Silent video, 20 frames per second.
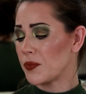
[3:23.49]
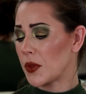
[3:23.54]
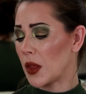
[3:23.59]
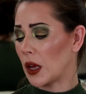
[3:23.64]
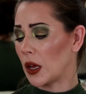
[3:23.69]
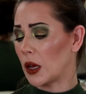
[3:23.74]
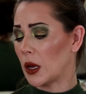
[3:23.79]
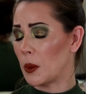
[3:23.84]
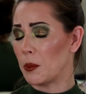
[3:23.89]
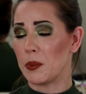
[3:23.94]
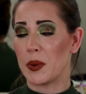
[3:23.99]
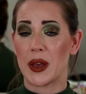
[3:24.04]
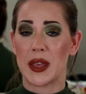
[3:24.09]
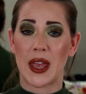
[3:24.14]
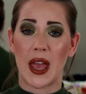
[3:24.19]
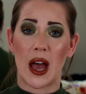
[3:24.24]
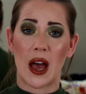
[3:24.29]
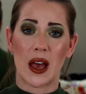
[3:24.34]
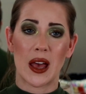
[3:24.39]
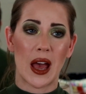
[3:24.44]
But
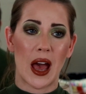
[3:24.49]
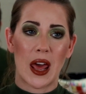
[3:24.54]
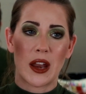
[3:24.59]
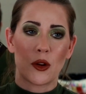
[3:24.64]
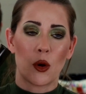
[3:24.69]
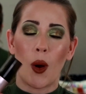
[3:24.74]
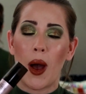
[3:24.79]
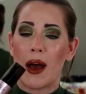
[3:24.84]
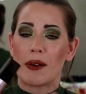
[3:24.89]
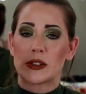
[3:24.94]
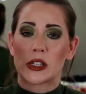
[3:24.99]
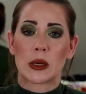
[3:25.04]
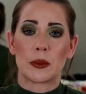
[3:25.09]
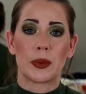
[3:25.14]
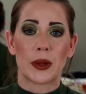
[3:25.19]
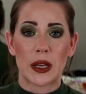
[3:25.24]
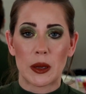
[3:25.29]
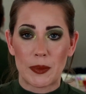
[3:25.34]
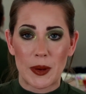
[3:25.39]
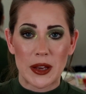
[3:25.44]
yeah, I don't have a
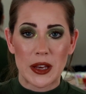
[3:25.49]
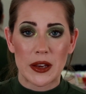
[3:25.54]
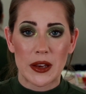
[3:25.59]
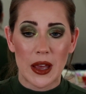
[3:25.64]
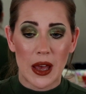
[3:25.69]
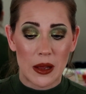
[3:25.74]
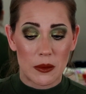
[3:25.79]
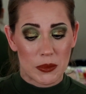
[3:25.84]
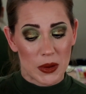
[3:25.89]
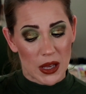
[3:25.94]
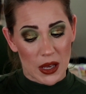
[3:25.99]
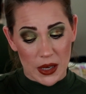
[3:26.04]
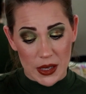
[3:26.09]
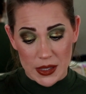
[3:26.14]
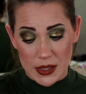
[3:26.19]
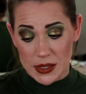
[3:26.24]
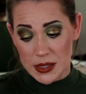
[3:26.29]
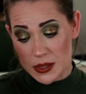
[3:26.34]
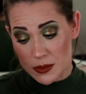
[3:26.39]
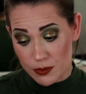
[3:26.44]
complete opinion yet
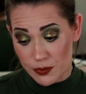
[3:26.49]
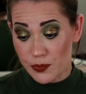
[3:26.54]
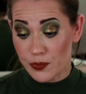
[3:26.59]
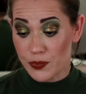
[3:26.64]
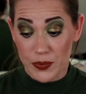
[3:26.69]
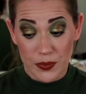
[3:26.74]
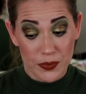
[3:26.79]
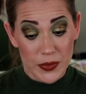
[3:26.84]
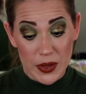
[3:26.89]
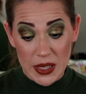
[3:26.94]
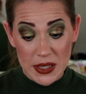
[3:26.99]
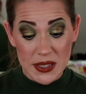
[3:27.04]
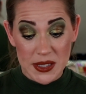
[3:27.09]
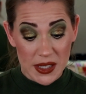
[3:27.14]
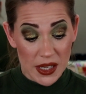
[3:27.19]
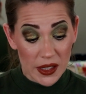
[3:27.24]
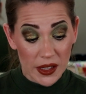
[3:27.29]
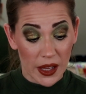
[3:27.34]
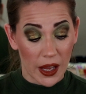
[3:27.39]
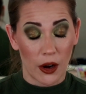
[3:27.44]
because it's
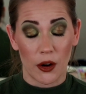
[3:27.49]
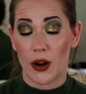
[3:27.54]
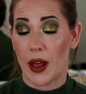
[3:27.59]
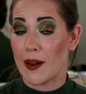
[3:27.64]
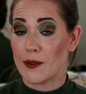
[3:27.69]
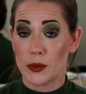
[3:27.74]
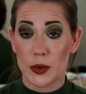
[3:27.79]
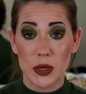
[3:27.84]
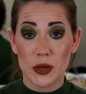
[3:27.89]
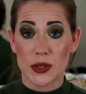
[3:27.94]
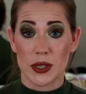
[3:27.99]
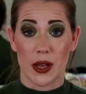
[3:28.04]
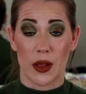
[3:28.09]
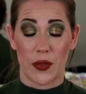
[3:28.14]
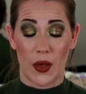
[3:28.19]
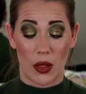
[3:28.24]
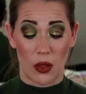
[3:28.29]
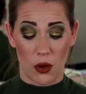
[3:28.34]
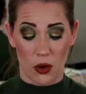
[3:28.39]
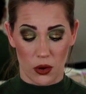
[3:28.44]
skincare and I haven't been using it
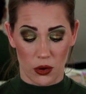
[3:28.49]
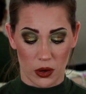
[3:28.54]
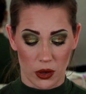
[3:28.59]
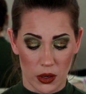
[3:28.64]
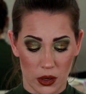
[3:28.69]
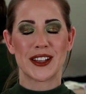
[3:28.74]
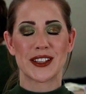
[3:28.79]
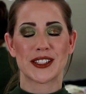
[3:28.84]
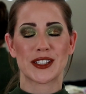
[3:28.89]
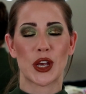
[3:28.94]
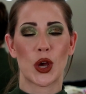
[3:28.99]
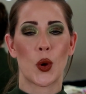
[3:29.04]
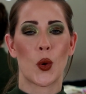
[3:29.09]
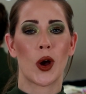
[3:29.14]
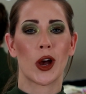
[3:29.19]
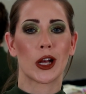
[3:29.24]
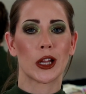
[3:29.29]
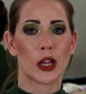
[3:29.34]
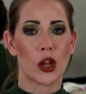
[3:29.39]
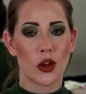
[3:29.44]
that long.
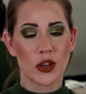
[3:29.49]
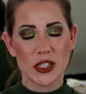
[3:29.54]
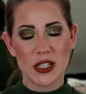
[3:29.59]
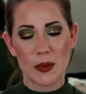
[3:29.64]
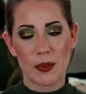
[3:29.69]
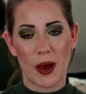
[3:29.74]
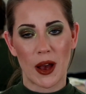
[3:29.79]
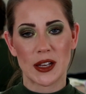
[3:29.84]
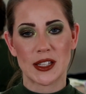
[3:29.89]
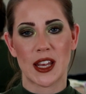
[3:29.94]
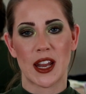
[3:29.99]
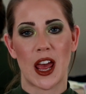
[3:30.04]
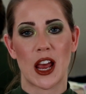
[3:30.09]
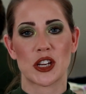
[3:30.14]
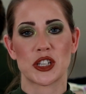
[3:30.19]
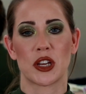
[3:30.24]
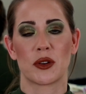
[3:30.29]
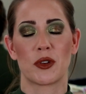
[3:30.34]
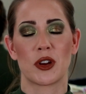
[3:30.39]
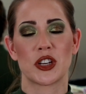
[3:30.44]
So Glossybox had
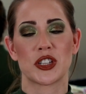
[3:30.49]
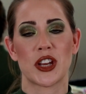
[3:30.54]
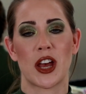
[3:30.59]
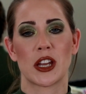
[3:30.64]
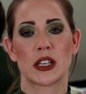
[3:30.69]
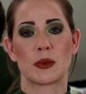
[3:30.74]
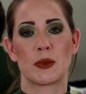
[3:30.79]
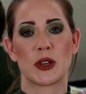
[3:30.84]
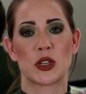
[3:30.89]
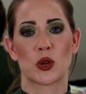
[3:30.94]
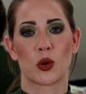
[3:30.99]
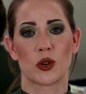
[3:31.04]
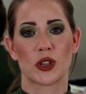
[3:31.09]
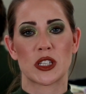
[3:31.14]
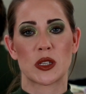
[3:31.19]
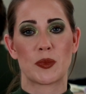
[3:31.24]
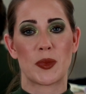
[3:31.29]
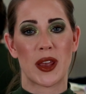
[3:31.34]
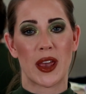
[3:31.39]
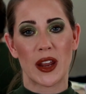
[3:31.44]
actually reached out to me
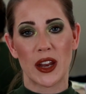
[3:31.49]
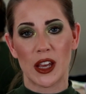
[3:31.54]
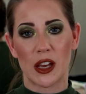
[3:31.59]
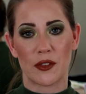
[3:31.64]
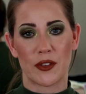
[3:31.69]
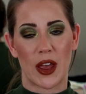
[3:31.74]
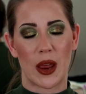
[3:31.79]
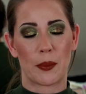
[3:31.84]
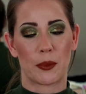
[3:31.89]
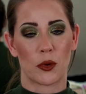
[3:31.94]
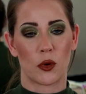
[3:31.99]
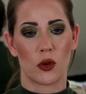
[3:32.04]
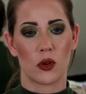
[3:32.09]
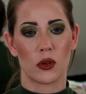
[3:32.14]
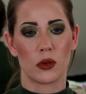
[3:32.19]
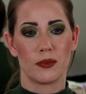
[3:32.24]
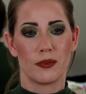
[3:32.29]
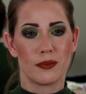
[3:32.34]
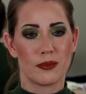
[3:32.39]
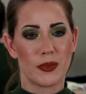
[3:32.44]
towards the beginning of
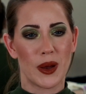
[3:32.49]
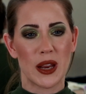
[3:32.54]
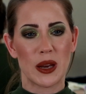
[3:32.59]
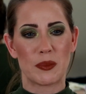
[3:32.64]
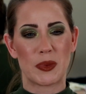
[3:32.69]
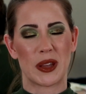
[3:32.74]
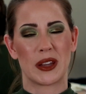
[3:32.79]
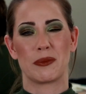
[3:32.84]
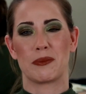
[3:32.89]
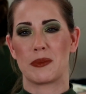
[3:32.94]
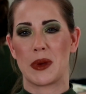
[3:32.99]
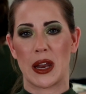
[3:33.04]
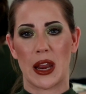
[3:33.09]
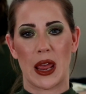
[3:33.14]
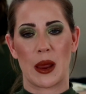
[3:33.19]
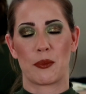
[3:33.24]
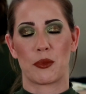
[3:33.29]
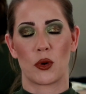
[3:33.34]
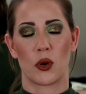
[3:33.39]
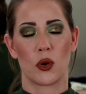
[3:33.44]
April, might have been
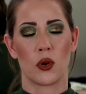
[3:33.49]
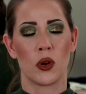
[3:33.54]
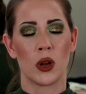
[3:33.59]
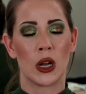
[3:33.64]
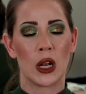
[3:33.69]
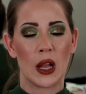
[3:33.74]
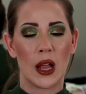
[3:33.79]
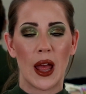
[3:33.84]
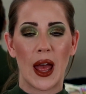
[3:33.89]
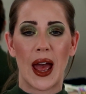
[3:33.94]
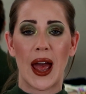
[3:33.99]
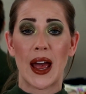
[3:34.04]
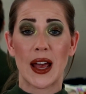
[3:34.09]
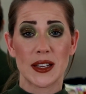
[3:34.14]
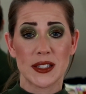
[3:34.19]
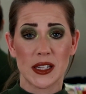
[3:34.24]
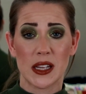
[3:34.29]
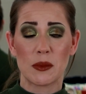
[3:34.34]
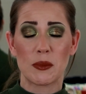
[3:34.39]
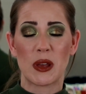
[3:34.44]
mid-April,
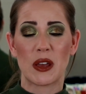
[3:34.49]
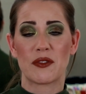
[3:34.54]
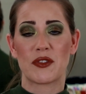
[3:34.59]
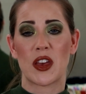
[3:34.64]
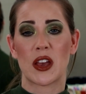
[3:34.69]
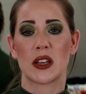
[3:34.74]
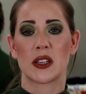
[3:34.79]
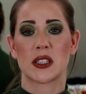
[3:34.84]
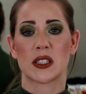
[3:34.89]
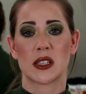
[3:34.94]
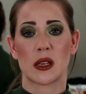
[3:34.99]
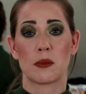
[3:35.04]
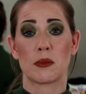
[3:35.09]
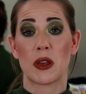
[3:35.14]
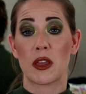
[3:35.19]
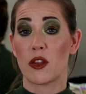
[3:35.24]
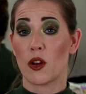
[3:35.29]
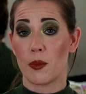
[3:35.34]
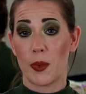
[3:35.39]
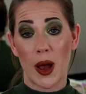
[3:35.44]
asking me if they could send
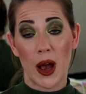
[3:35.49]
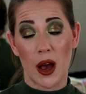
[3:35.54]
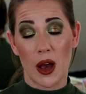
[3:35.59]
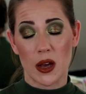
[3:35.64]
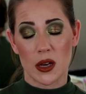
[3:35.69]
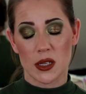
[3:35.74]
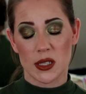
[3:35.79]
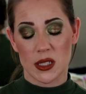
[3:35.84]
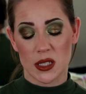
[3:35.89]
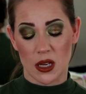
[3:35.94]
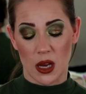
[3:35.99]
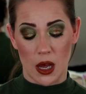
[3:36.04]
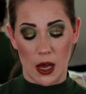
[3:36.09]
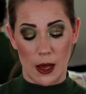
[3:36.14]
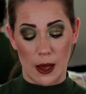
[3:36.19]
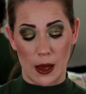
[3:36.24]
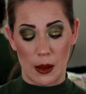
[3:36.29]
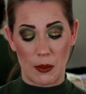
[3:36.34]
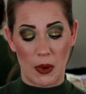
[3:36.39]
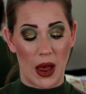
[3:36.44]
me their box.
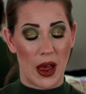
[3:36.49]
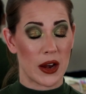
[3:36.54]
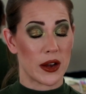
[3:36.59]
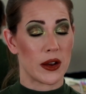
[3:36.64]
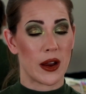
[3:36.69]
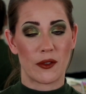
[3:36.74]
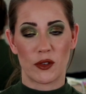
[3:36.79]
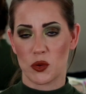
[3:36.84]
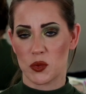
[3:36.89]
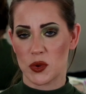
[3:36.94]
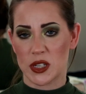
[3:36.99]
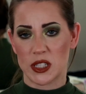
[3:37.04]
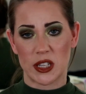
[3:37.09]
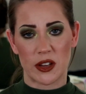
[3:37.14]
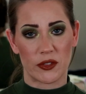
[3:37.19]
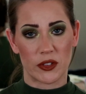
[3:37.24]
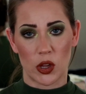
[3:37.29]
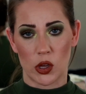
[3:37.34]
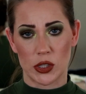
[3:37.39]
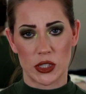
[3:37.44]
I'd never
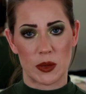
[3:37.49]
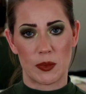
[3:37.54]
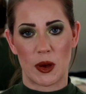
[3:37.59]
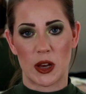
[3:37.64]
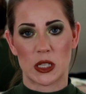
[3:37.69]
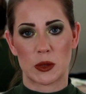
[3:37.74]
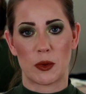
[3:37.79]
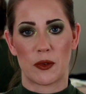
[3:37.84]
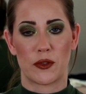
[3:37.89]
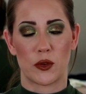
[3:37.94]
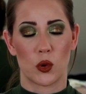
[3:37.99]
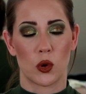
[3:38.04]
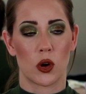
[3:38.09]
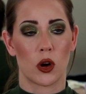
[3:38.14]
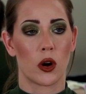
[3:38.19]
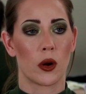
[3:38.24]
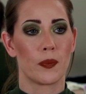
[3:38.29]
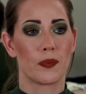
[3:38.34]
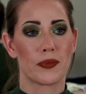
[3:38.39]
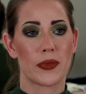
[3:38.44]
received Glossybox before.